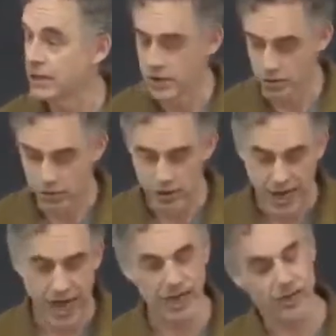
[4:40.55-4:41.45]
So,
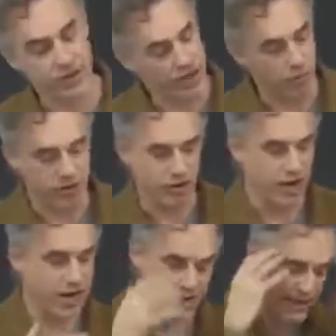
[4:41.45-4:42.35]
and you think when you're
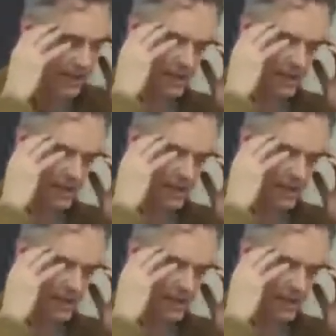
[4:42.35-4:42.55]
19,